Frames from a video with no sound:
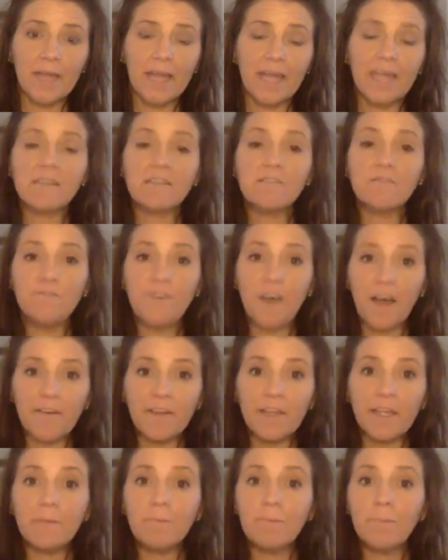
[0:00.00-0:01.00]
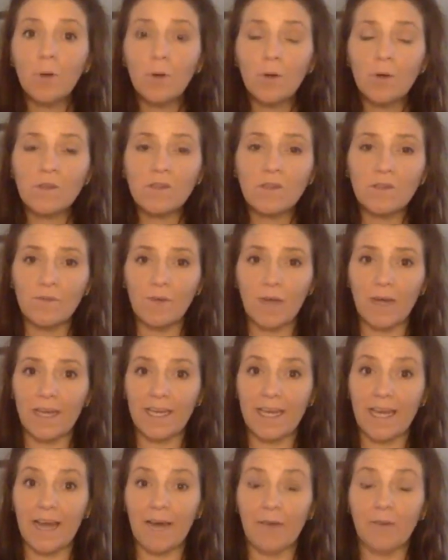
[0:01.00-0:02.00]
It's very important right
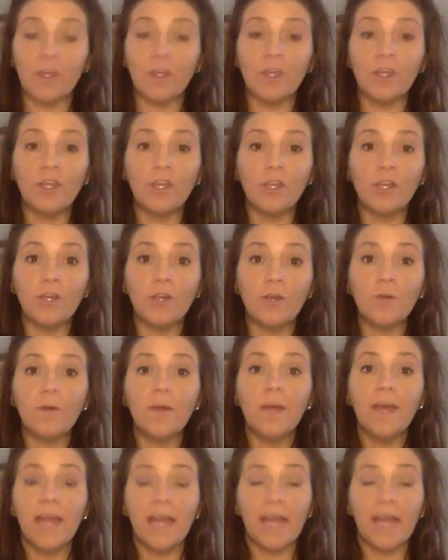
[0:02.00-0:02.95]
now that you